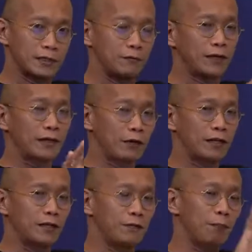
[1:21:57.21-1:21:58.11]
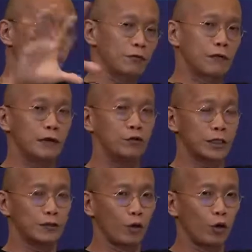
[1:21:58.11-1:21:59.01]
In fact, they're very different parts of the value
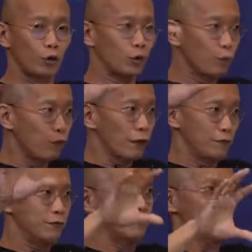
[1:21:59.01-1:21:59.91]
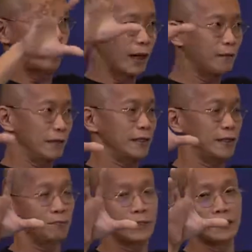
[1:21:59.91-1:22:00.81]
chain, although both have
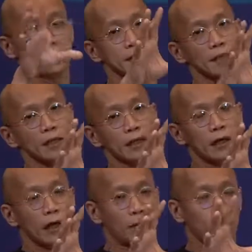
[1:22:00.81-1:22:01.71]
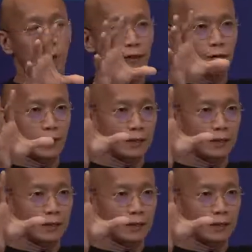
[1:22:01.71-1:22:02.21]
solar-related business. What Great